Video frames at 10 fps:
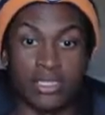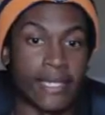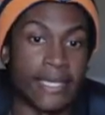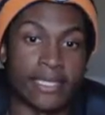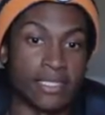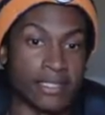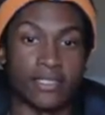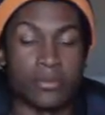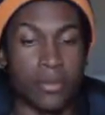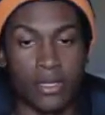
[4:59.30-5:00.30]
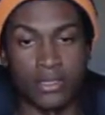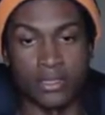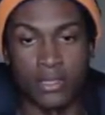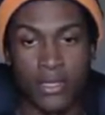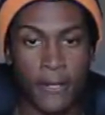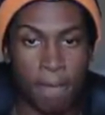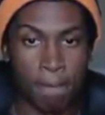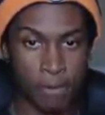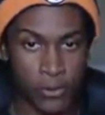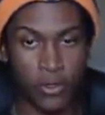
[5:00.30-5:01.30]
and the handling is amazing.
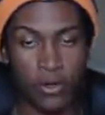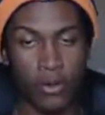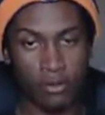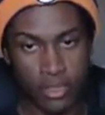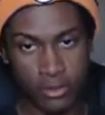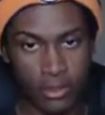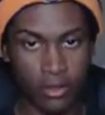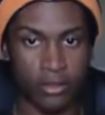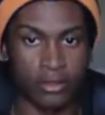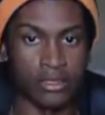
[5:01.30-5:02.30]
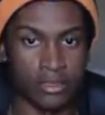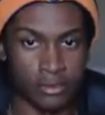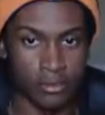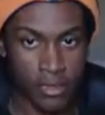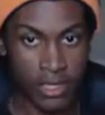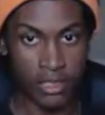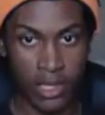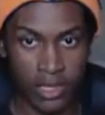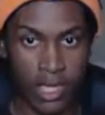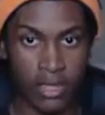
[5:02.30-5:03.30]
So going around turns and things
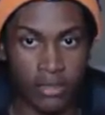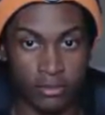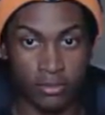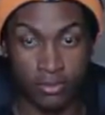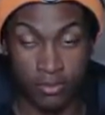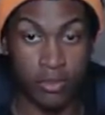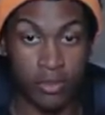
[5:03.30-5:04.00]
like that would